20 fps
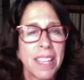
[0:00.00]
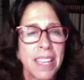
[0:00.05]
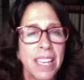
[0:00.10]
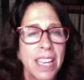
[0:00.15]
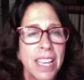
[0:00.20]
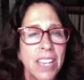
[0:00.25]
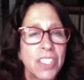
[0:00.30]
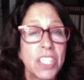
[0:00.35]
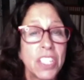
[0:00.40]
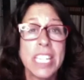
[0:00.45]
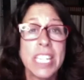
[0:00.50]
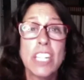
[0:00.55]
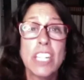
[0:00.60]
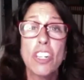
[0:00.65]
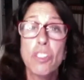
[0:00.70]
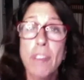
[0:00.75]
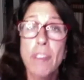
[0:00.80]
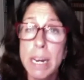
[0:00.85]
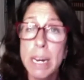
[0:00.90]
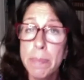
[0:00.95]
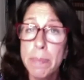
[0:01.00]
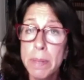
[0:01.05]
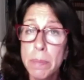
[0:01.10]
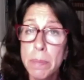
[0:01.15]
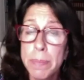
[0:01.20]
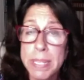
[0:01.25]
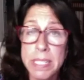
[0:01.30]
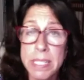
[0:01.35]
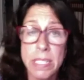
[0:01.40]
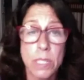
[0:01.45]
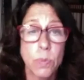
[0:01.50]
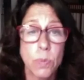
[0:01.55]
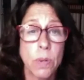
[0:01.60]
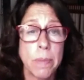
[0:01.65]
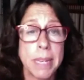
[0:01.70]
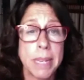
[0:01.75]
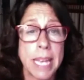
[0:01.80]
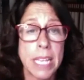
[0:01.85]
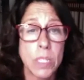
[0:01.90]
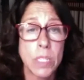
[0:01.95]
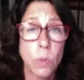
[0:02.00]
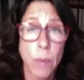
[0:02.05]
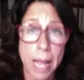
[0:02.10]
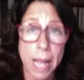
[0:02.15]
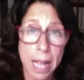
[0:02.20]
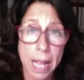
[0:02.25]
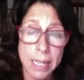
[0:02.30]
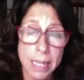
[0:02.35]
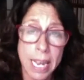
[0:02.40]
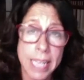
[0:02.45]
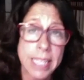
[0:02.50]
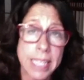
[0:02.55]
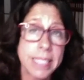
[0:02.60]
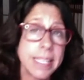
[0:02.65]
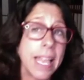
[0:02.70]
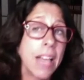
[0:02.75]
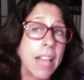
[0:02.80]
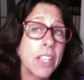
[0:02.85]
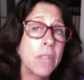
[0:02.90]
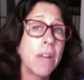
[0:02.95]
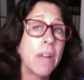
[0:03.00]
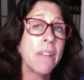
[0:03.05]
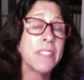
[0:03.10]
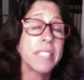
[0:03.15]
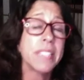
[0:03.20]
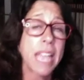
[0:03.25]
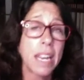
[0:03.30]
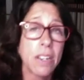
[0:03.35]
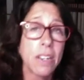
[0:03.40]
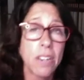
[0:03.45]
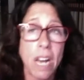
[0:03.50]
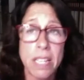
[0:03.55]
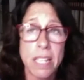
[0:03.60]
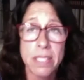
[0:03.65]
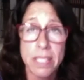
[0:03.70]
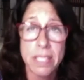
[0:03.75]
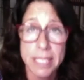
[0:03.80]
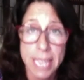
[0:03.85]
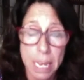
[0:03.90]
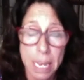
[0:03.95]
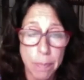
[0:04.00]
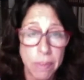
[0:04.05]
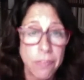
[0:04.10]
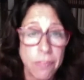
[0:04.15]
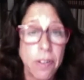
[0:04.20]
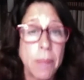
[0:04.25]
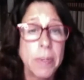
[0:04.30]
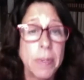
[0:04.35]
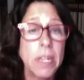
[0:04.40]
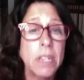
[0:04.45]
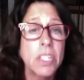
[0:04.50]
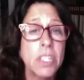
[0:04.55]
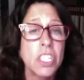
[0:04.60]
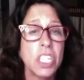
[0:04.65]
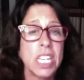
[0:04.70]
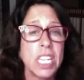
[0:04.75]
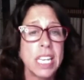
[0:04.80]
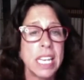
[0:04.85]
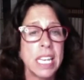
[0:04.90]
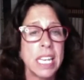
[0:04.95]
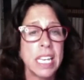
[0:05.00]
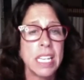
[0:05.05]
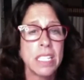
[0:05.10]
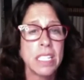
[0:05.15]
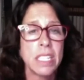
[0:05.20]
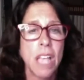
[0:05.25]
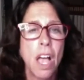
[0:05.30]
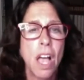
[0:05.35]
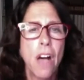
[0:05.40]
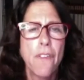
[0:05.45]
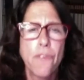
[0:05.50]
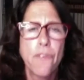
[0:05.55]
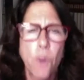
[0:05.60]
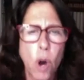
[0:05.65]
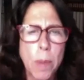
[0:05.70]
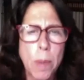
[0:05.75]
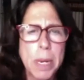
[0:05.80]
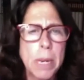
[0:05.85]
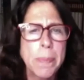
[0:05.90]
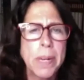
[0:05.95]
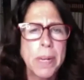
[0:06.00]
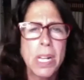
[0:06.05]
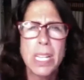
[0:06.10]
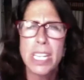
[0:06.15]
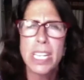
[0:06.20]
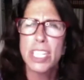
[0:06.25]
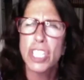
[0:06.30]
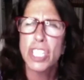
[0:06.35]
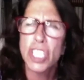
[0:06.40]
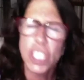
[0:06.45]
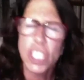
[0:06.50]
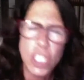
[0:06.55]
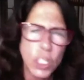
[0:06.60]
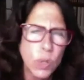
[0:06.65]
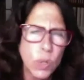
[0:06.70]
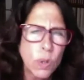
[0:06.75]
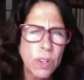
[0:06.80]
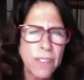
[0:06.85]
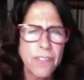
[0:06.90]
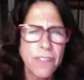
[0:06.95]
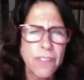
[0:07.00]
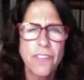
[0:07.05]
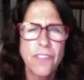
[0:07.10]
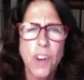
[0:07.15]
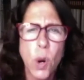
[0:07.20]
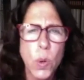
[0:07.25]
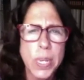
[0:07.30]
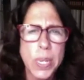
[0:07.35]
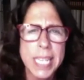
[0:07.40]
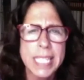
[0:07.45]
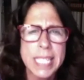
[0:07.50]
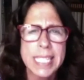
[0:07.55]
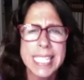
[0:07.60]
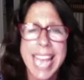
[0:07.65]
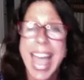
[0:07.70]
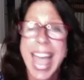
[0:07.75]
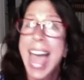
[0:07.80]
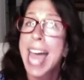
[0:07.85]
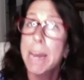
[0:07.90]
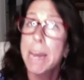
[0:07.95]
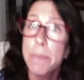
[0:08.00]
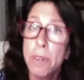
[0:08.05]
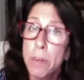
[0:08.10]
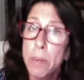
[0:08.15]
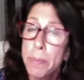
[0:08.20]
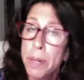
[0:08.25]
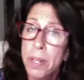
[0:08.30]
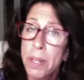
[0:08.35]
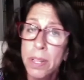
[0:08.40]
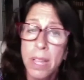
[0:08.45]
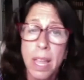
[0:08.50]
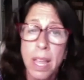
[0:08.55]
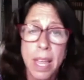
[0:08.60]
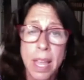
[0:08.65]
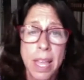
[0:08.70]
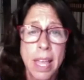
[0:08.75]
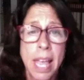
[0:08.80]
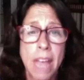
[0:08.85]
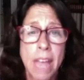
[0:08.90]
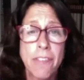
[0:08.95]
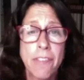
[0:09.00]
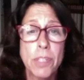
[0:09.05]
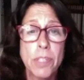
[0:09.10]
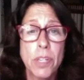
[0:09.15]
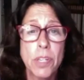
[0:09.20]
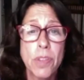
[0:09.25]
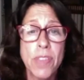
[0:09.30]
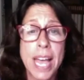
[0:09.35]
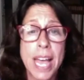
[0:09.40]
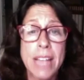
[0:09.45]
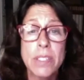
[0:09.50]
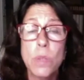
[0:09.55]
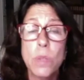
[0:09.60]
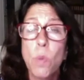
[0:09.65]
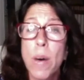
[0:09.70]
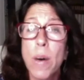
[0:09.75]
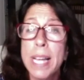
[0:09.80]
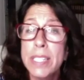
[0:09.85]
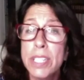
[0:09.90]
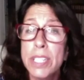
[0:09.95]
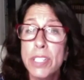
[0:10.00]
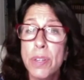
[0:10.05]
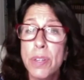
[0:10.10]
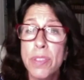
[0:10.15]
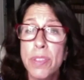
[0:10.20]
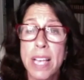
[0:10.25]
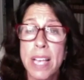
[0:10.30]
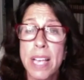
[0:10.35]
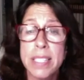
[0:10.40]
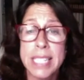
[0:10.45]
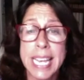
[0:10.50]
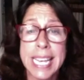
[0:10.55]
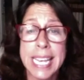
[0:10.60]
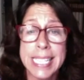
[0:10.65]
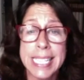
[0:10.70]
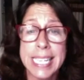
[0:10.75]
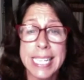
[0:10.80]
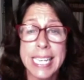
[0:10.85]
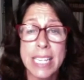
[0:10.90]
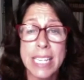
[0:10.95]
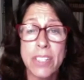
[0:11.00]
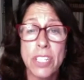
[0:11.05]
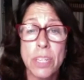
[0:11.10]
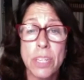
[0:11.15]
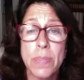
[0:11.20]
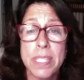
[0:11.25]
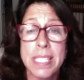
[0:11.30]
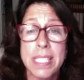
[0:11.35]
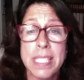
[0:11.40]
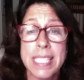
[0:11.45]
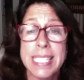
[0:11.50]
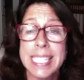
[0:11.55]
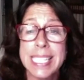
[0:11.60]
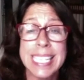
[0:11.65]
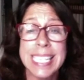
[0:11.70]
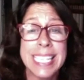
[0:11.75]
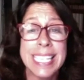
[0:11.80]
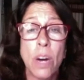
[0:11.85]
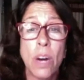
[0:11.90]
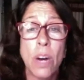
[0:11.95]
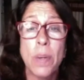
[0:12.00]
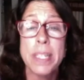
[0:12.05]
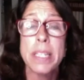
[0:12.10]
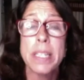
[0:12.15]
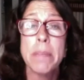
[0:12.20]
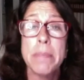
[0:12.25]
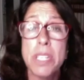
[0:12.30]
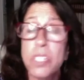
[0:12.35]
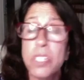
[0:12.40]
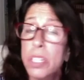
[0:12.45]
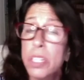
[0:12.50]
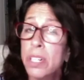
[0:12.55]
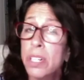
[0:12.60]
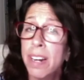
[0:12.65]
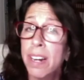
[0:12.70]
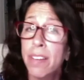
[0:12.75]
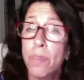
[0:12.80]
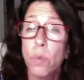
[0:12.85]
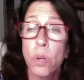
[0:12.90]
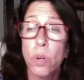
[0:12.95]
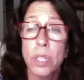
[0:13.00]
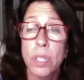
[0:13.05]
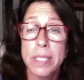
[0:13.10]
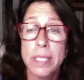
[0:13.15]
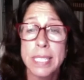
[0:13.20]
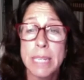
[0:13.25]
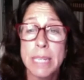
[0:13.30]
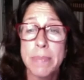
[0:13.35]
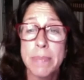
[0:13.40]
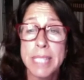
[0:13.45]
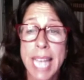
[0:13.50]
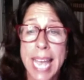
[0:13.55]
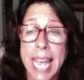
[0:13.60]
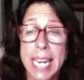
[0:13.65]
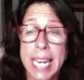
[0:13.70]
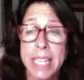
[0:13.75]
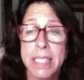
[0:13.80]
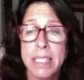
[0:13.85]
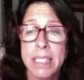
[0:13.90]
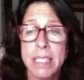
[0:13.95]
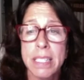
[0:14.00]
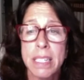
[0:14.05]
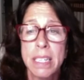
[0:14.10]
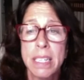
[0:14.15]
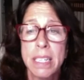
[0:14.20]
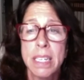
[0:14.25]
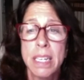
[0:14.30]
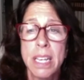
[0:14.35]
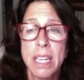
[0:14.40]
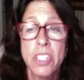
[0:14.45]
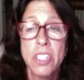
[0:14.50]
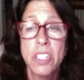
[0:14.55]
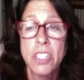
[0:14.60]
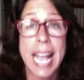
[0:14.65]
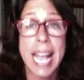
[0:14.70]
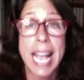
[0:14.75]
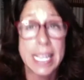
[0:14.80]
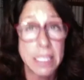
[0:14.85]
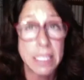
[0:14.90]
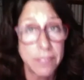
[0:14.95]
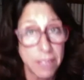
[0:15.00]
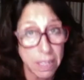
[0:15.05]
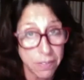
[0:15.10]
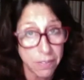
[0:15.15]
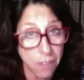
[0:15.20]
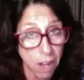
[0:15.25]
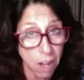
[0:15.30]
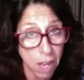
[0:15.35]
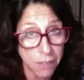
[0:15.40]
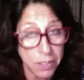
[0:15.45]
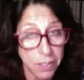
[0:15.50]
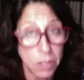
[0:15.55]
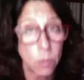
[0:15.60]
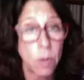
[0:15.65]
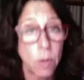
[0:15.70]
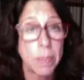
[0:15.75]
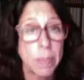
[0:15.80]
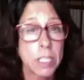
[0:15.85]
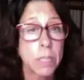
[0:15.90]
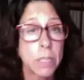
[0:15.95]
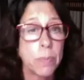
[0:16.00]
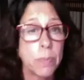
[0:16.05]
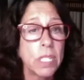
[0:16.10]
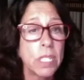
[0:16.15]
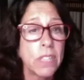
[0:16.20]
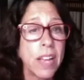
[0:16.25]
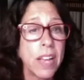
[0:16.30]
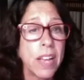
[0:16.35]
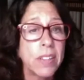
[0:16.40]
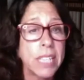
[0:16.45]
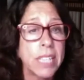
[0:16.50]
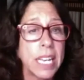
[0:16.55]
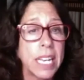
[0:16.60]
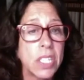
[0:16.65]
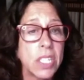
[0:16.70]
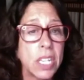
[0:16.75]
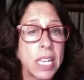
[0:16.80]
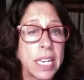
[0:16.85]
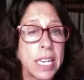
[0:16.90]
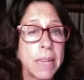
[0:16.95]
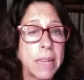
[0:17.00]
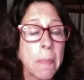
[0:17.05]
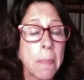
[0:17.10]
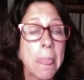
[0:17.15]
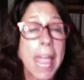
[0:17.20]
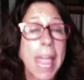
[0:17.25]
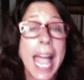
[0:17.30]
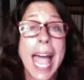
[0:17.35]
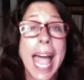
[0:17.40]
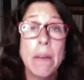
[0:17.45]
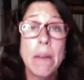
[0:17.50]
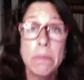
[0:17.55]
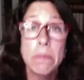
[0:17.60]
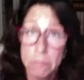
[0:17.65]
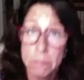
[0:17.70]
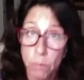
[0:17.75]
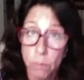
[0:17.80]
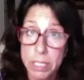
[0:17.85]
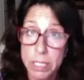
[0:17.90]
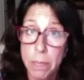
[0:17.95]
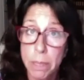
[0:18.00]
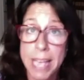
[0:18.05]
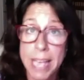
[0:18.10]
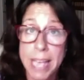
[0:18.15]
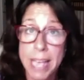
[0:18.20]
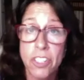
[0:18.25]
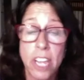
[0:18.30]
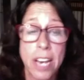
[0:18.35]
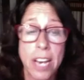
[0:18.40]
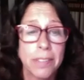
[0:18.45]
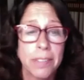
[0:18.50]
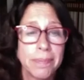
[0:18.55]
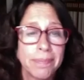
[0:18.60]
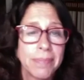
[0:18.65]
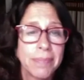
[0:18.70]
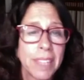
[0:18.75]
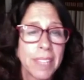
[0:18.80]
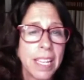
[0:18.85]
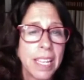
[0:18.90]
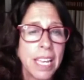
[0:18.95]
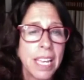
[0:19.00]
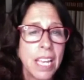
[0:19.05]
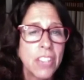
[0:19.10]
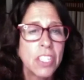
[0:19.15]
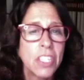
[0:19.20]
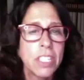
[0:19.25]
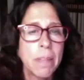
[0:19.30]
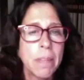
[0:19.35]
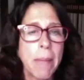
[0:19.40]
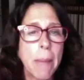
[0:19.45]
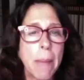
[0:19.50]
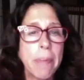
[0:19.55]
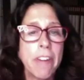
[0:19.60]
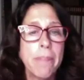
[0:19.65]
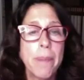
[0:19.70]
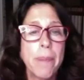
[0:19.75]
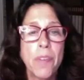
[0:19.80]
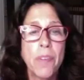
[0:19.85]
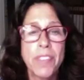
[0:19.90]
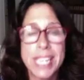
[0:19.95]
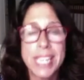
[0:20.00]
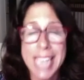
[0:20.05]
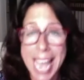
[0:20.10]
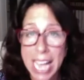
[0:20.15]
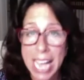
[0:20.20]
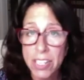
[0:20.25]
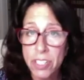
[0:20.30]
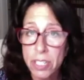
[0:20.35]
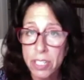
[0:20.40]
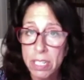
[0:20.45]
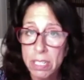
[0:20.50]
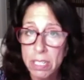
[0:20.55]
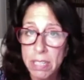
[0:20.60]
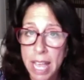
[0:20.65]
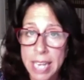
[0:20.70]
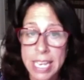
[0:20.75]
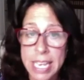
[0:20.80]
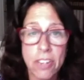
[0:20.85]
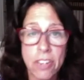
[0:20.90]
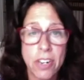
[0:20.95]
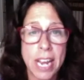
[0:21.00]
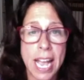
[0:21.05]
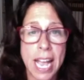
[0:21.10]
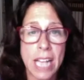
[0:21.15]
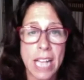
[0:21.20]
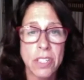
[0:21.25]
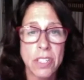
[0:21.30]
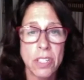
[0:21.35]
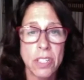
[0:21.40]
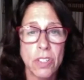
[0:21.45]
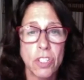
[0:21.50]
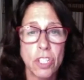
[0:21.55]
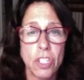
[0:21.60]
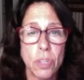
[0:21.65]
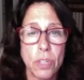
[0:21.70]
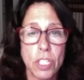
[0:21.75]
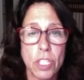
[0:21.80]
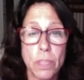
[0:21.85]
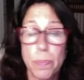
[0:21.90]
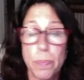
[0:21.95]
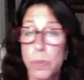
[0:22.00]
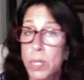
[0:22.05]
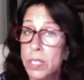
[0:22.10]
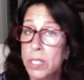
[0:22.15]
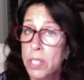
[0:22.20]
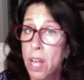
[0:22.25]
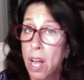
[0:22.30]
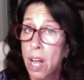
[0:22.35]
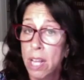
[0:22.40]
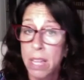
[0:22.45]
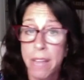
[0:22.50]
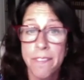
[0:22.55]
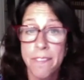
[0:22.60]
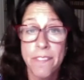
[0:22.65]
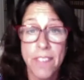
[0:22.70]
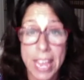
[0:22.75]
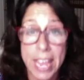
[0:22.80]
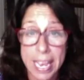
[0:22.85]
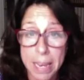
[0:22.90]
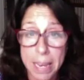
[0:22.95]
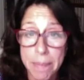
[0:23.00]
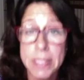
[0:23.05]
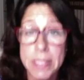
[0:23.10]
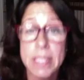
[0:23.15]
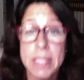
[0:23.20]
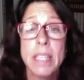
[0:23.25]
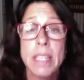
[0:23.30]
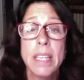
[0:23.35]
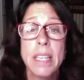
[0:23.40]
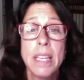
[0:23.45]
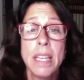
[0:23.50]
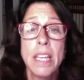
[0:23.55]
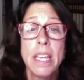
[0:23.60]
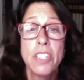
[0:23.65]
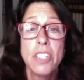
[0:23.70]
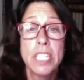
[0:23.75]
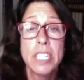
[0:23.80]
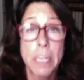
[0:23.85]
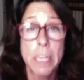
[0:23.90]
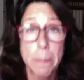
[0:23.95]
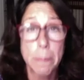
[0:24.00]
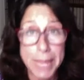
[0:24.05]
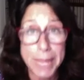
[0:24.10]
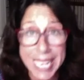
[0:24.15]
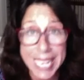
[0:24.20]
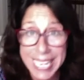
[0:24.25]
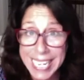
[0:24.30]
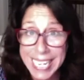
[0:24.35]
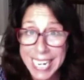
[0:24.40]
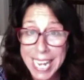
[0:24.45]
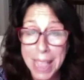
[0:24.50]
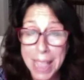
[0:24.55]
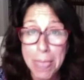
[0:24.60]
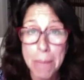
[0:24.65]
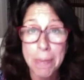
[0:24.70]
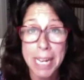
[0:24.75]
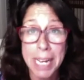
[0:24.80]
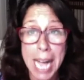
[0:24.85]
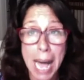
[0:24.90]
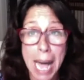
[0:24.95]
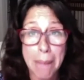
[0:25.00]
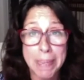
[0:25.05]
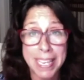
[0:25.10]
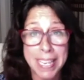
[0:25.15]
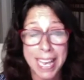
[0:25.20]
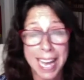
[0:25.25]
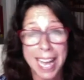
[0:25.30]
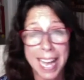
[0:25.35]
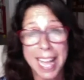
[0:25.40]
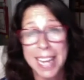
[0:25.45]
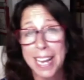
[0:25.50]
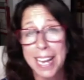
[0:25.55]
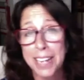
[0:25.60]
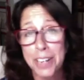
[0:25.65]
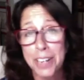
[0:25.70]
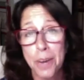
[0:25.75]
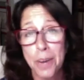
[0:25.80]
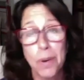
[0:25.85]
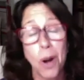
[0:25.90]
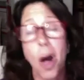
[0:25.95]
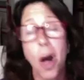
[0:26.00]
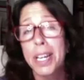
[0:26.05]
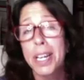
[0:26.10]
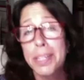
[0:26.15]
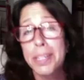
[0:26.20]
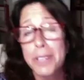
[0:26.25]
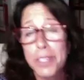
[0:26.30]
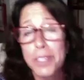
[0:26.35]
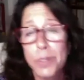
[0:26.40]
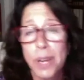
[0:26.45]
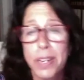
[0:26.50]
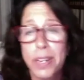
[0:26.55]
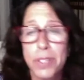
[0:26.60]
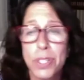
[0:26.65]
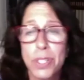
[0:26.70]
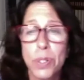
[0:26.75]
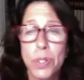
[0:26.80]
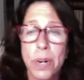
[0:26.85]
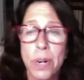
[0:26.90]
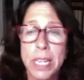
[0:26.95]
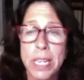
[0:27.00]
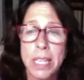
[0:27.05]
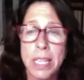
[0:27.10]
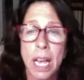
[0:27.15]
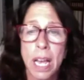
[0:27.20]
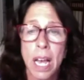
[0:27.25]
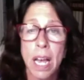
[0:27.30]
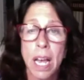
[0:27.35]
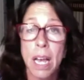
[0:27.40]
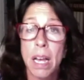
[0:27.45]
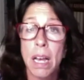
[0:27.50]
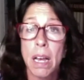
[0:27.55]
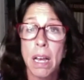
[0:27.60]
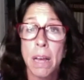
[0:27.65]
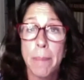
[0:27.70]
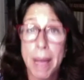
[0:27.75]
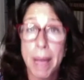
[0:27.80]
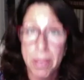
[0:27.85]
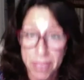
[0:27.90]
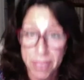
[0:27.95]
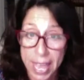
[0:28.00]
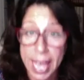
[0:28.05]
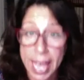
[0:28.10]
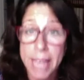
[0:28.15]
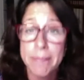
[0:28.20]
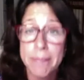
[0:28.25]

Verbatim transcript: She's an incredible businesswoman as well, and I can tell you I've sat across the table from her. She is formidable, astute, focused, admirable, and from 2001 to 2018, she was the CEO and commissioner of World Team Tennis. She's actively involved in the Women's Sports Foundation and was the past chair. She's a member of both the National and International Jewish Sports Hall of Fames. She's competed in the Maccabiah, and I know we're all going to enjoy her stories uh, about that.